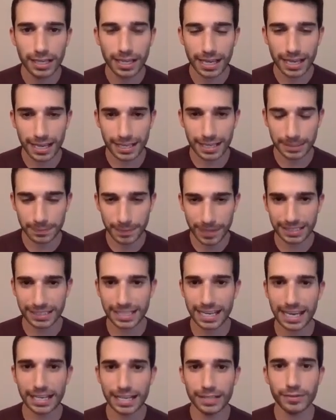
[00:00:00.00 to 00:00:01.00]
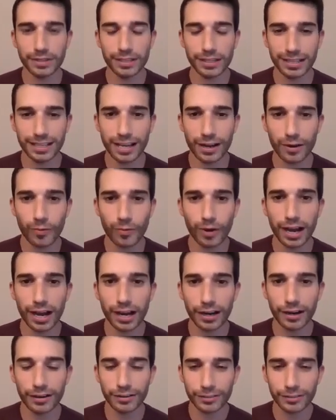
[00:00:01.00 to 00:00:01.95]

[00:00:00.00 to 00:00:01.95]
is maintained within that wire.